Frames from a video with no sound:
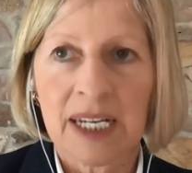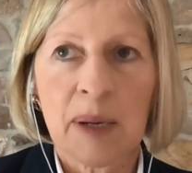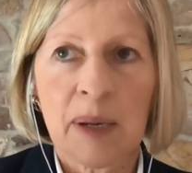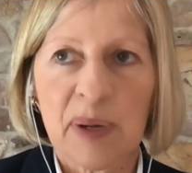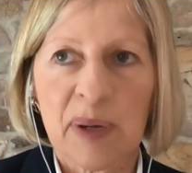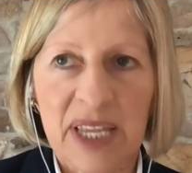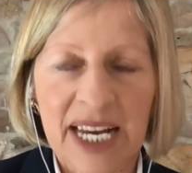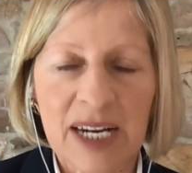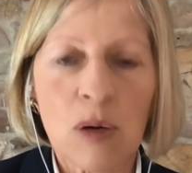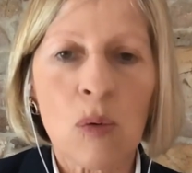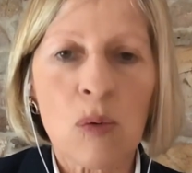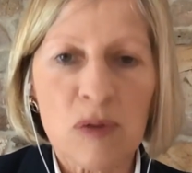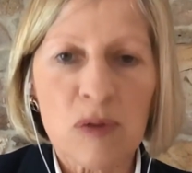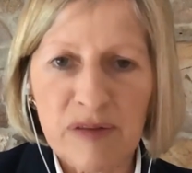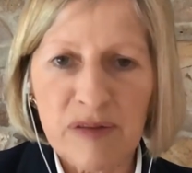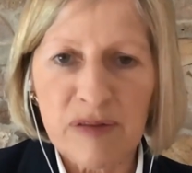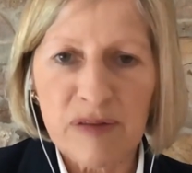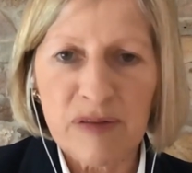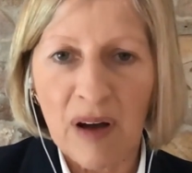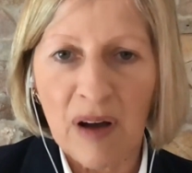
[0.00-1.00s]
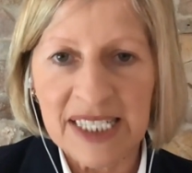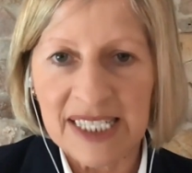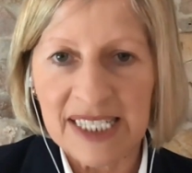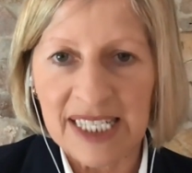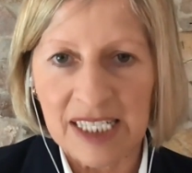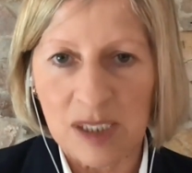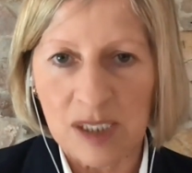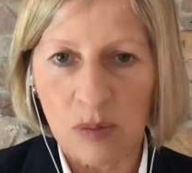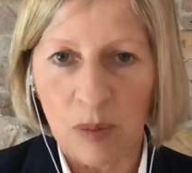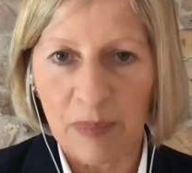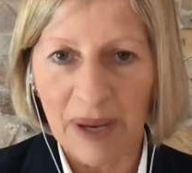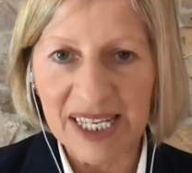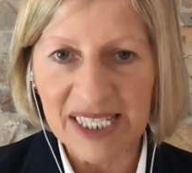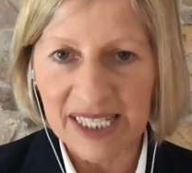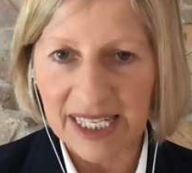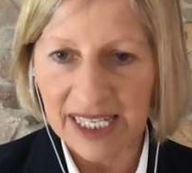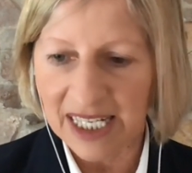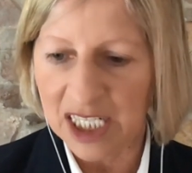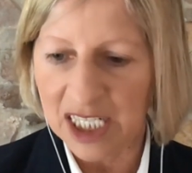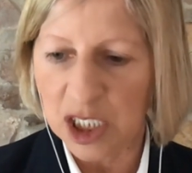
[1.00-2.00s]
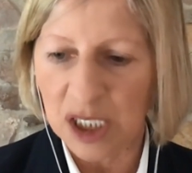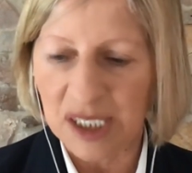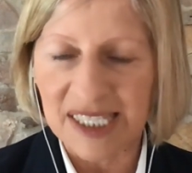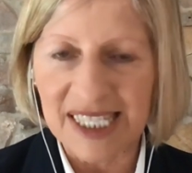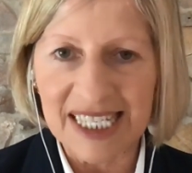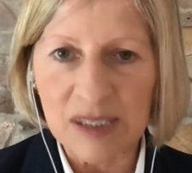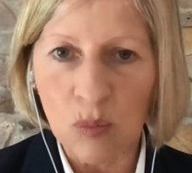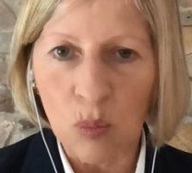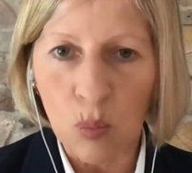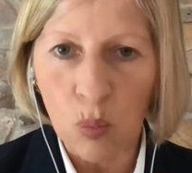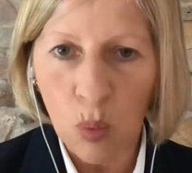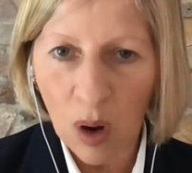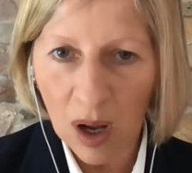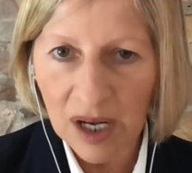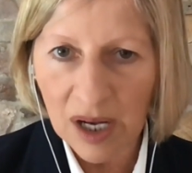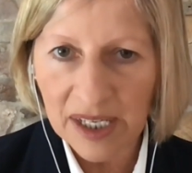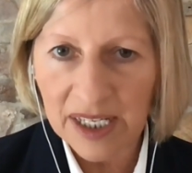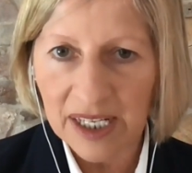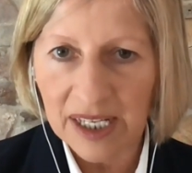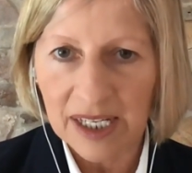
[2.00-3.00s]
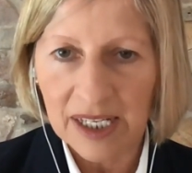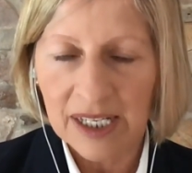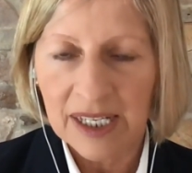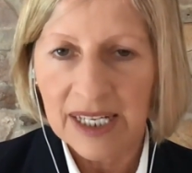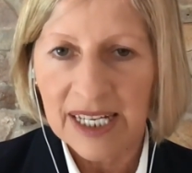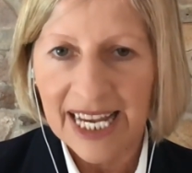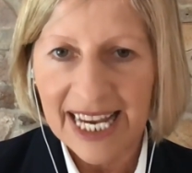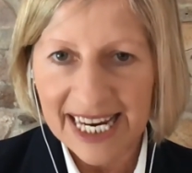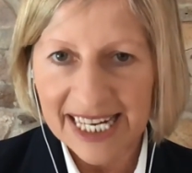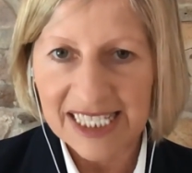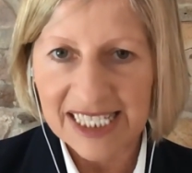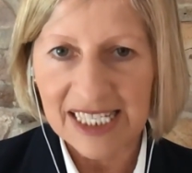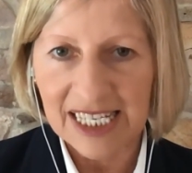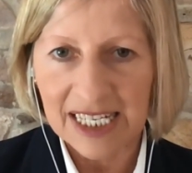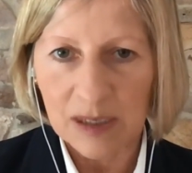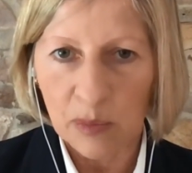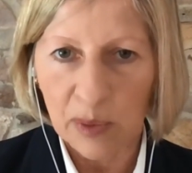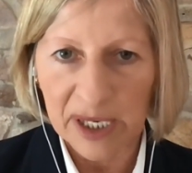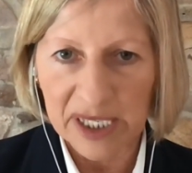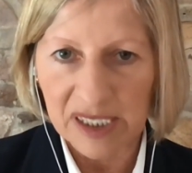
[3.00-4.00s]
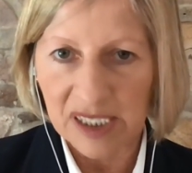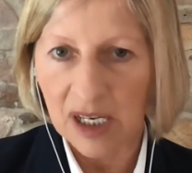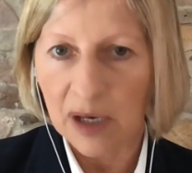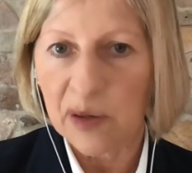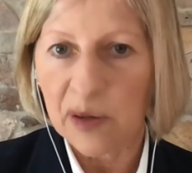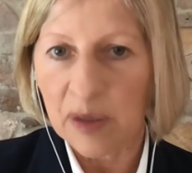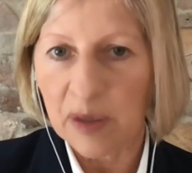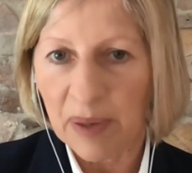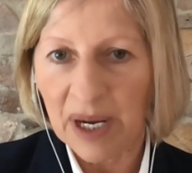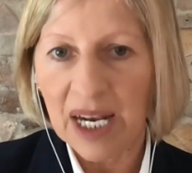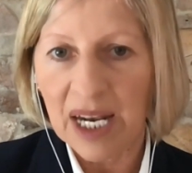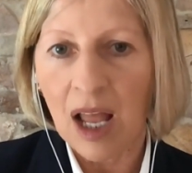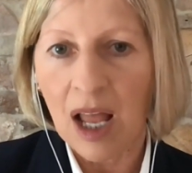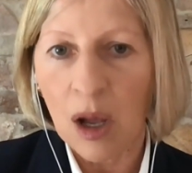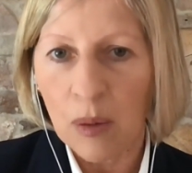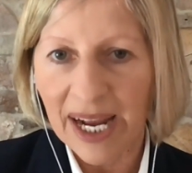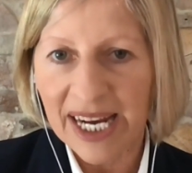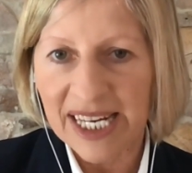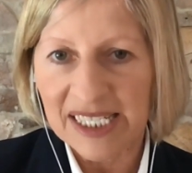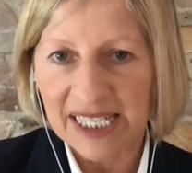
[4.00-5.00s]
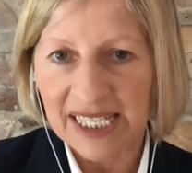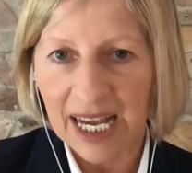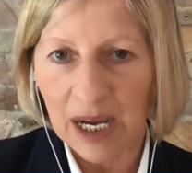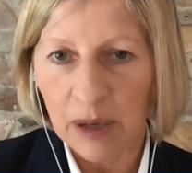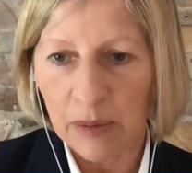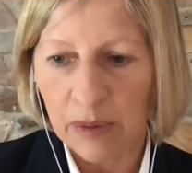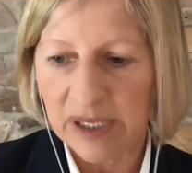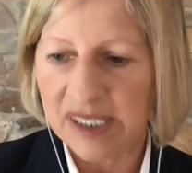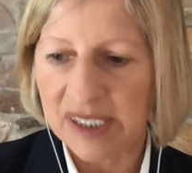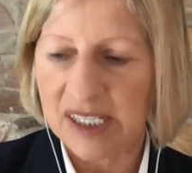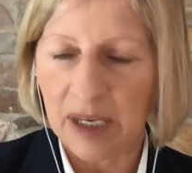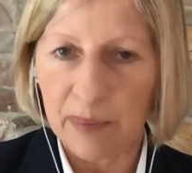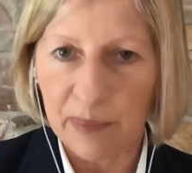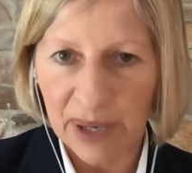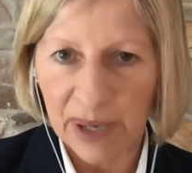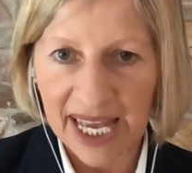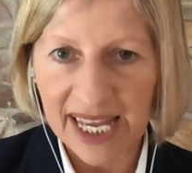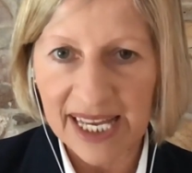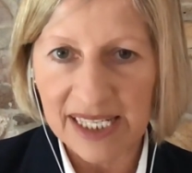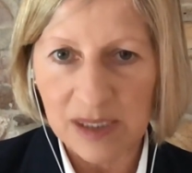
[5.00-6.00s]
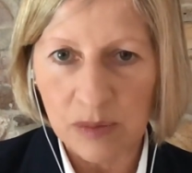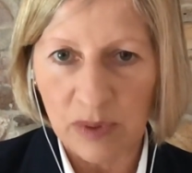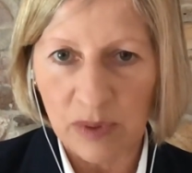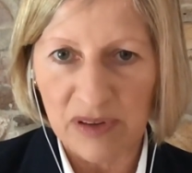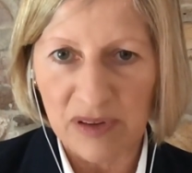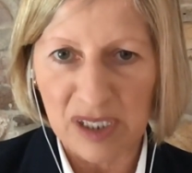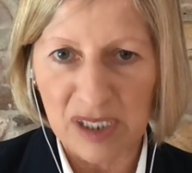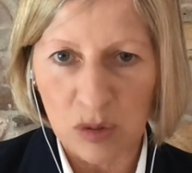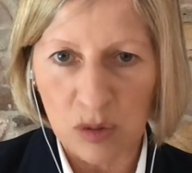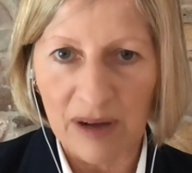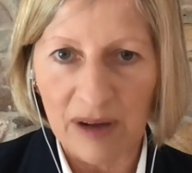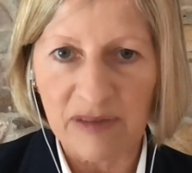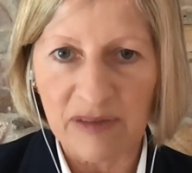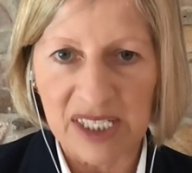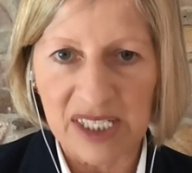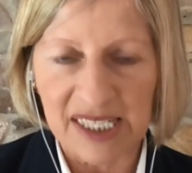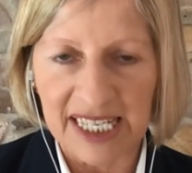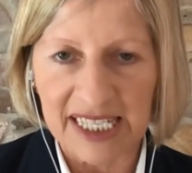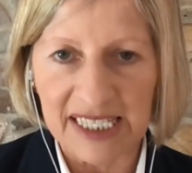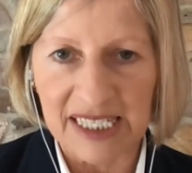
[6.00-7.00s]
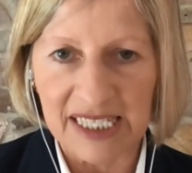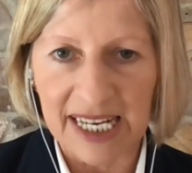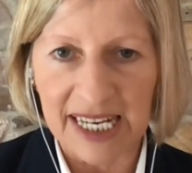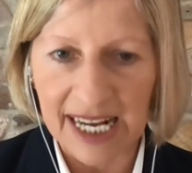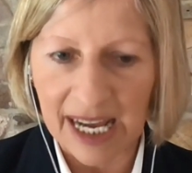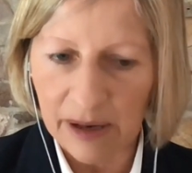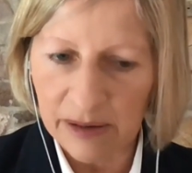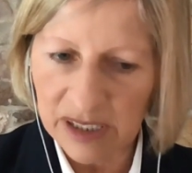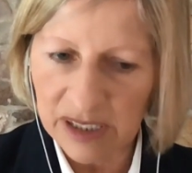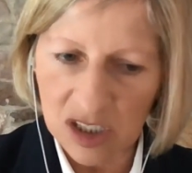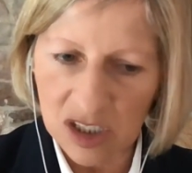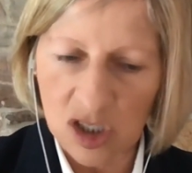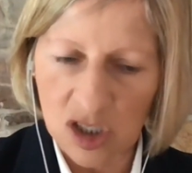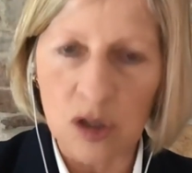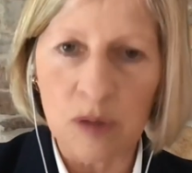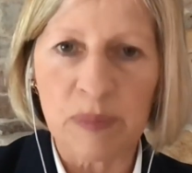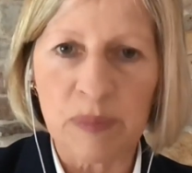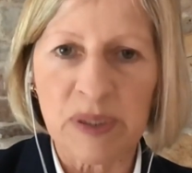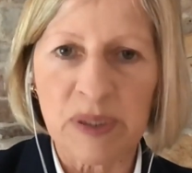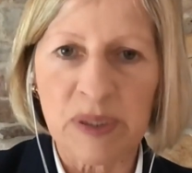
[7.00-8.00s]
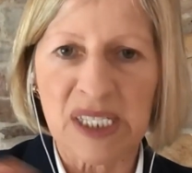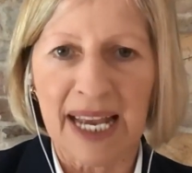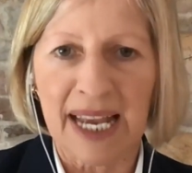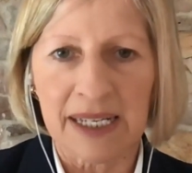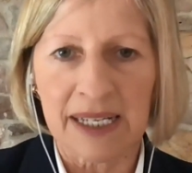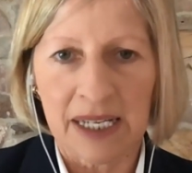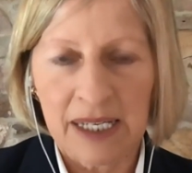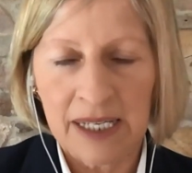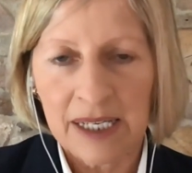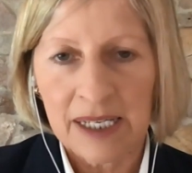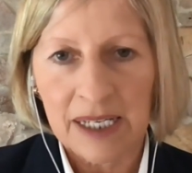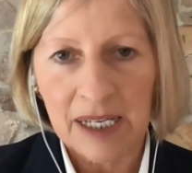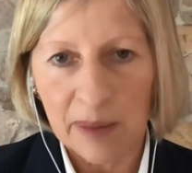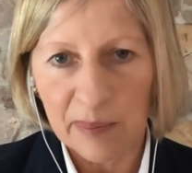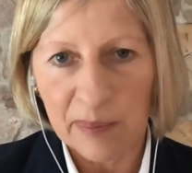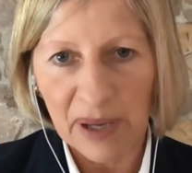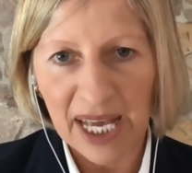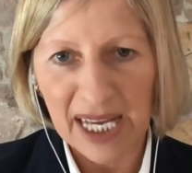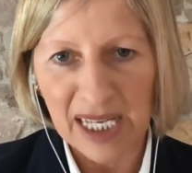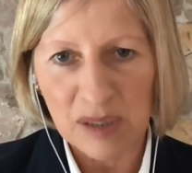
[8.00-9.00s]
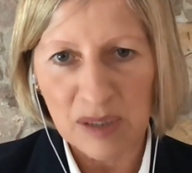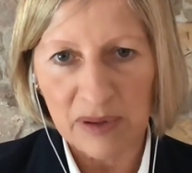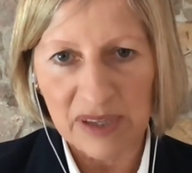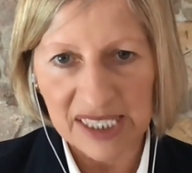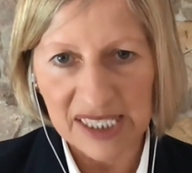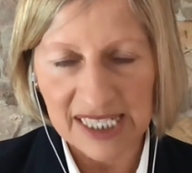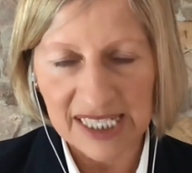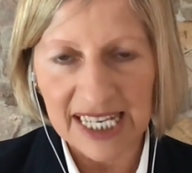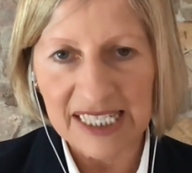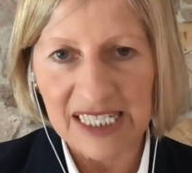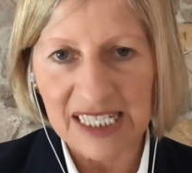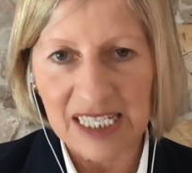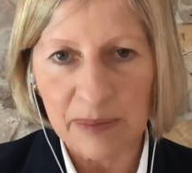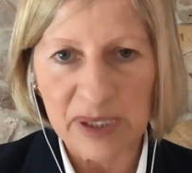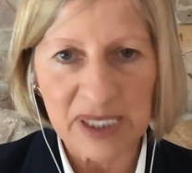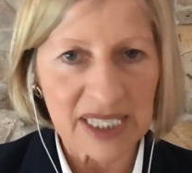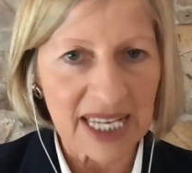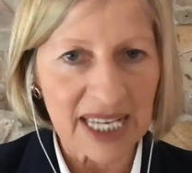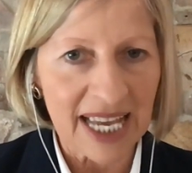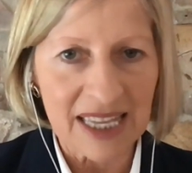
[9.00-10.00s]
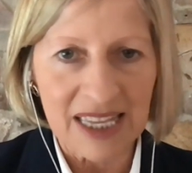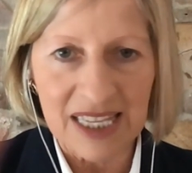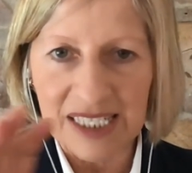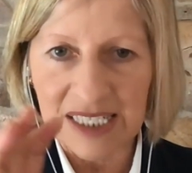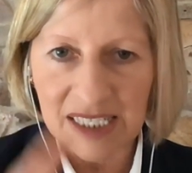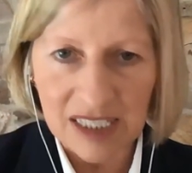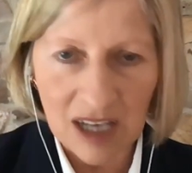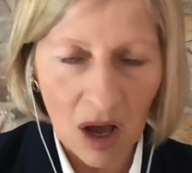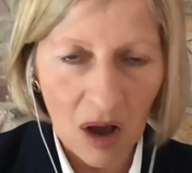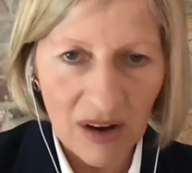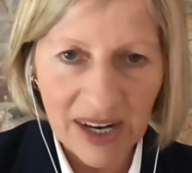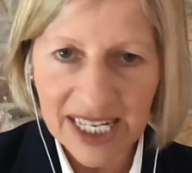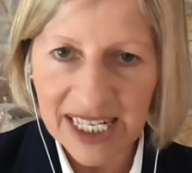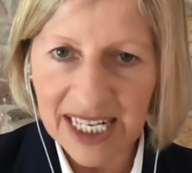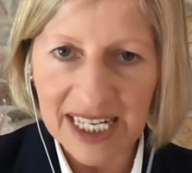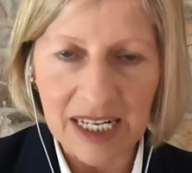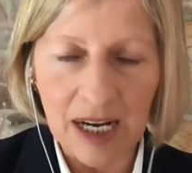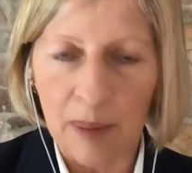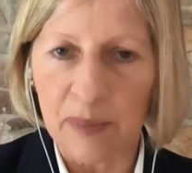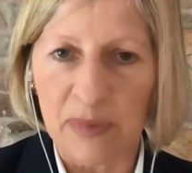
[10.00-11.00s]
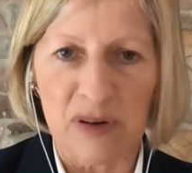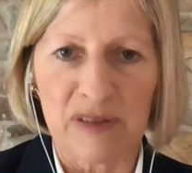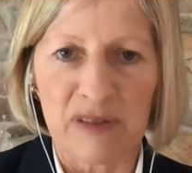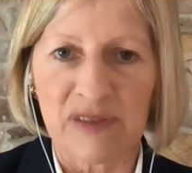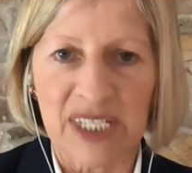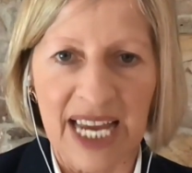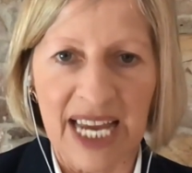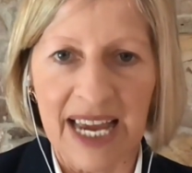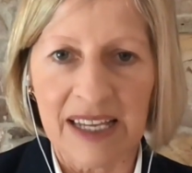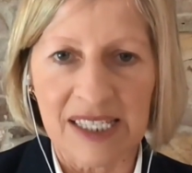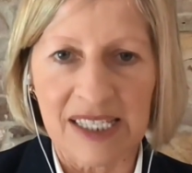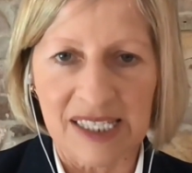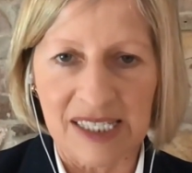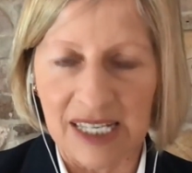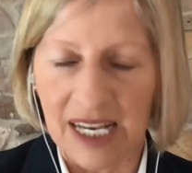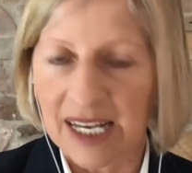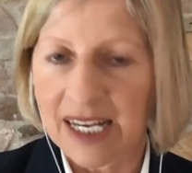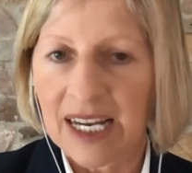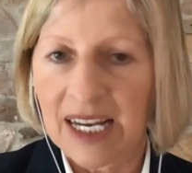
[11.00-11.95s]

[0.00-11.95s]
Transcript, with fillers: But then all the findings were basically just this one eating window, the below eight hours compared with the twelve to sixteen hours, the two percent compared with the sixty percent, the tiny number of deaths.